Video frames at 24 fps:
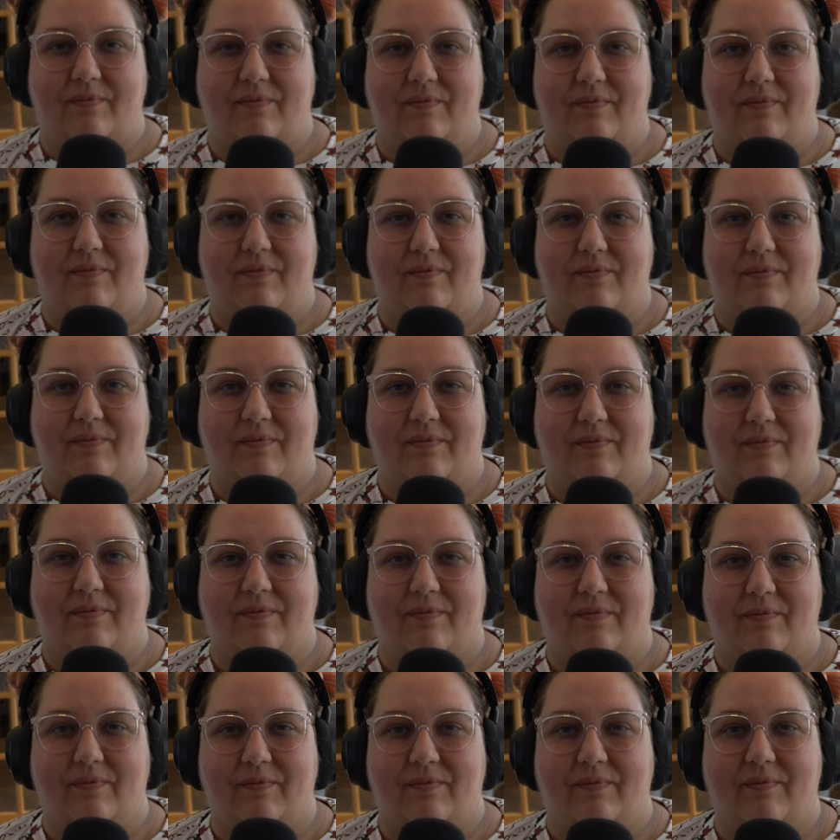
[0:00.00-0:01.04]

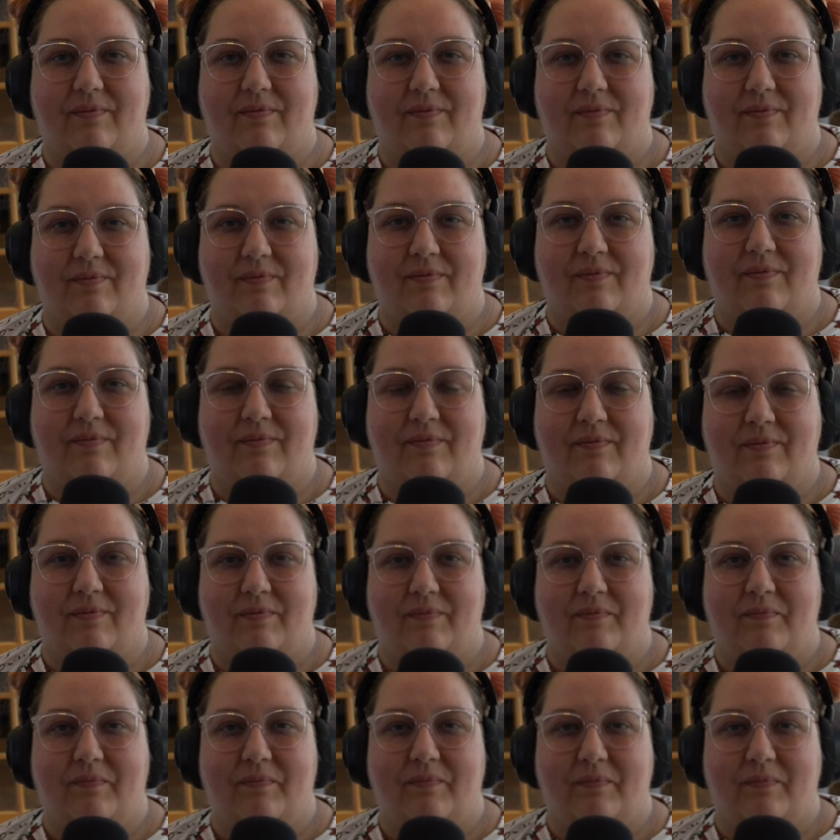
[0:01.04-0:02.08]

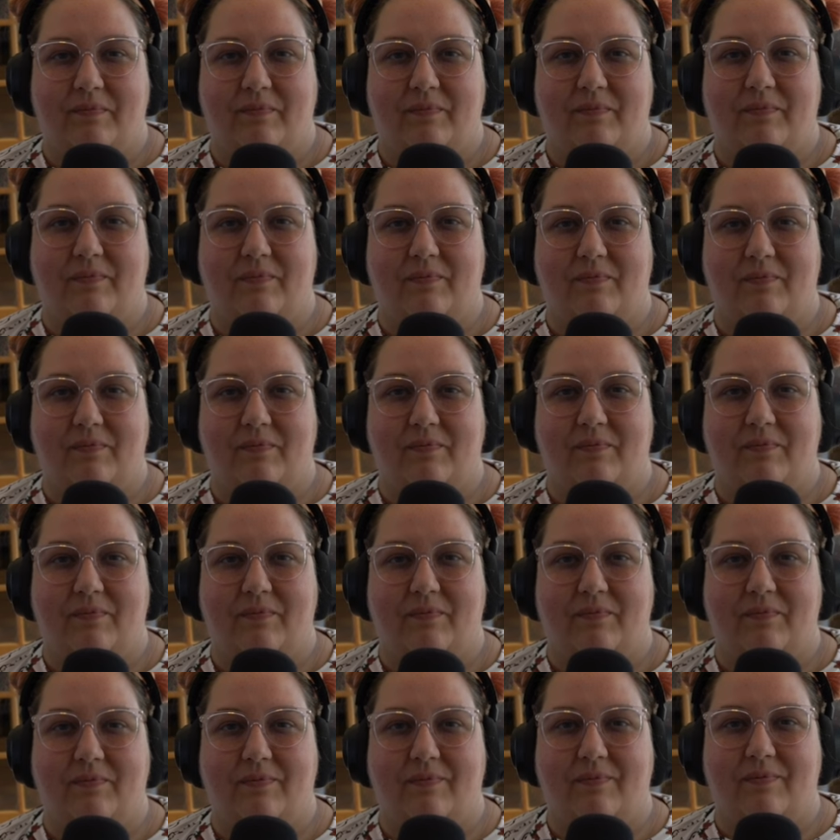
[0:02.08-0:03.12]

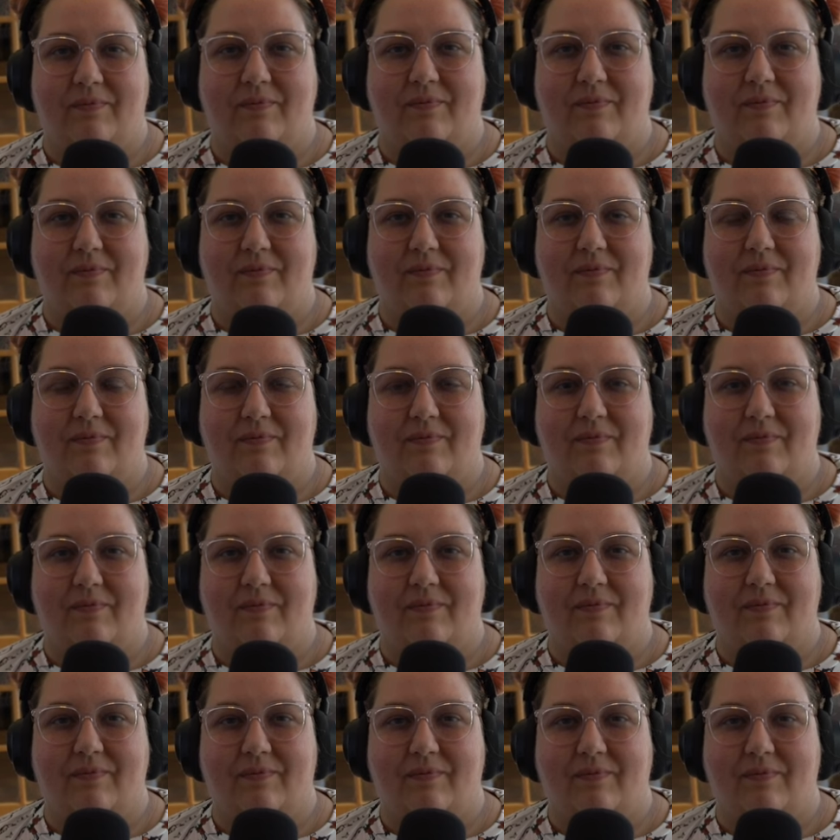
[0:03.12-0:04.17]

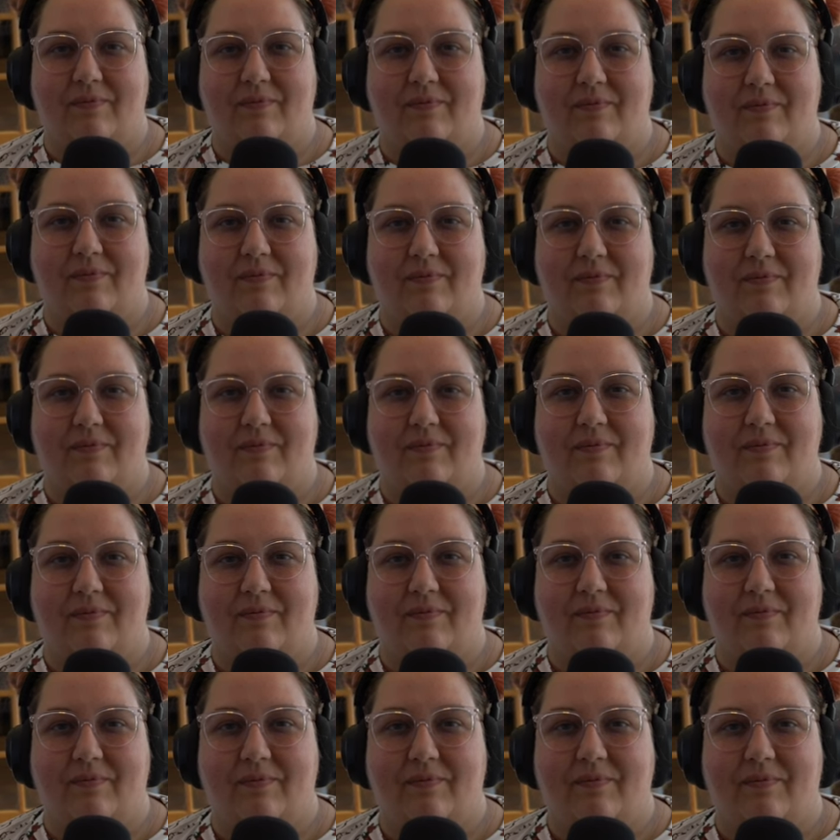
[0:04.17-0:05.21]

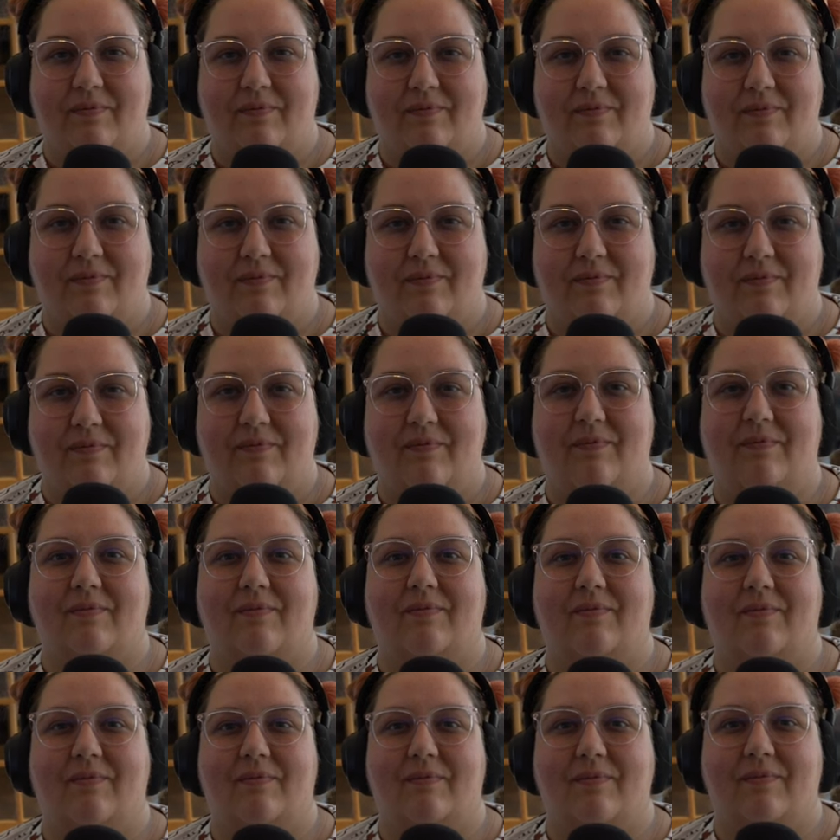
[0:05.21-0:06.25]

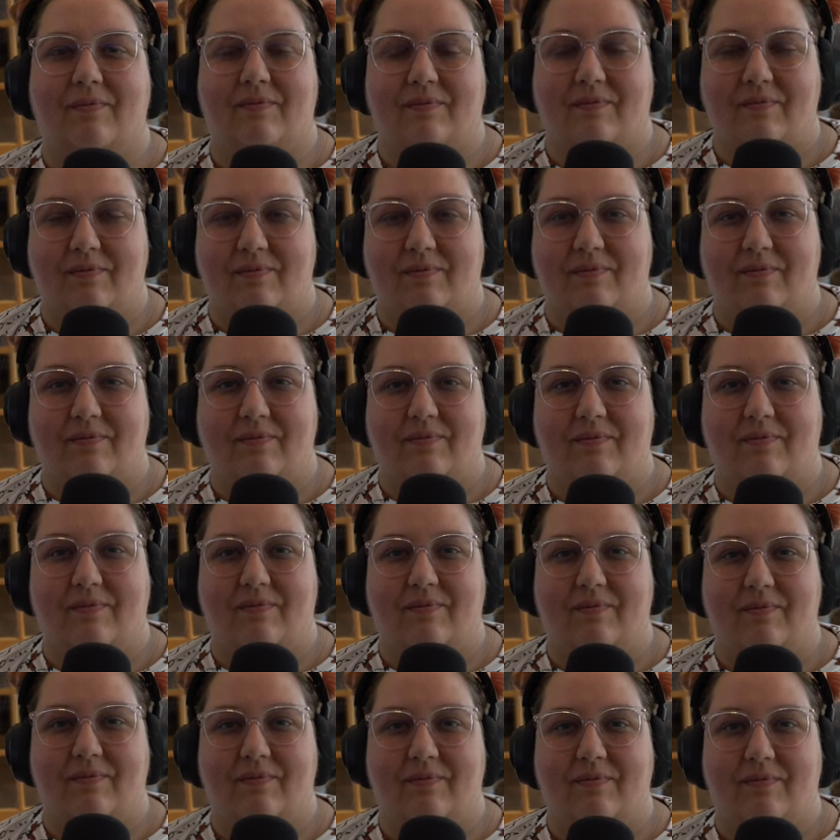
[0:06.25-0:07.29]

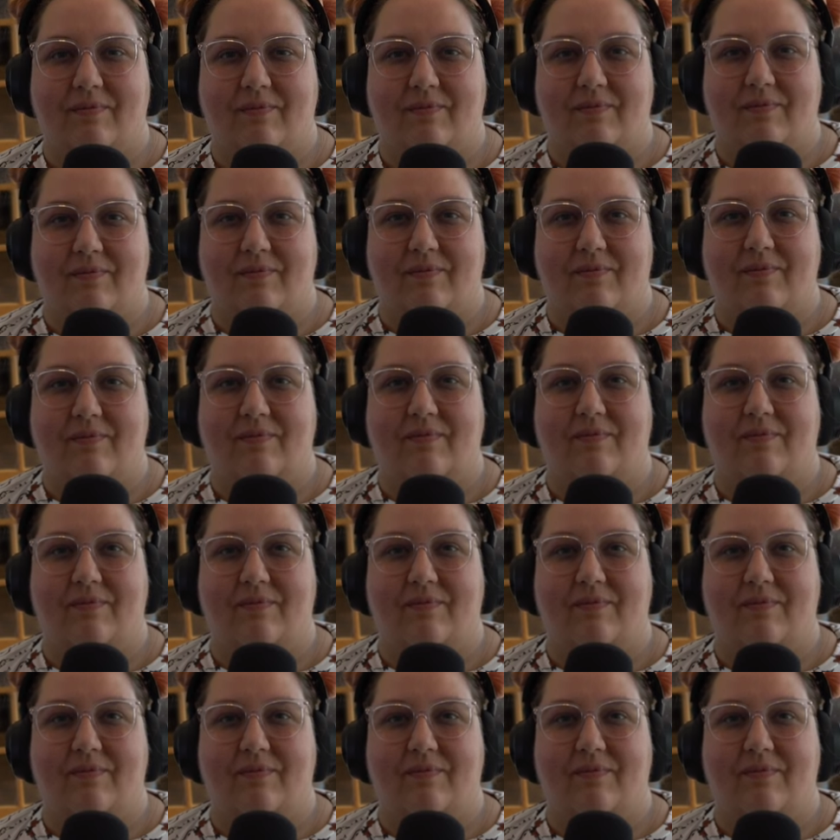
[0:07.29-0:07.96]
(silent)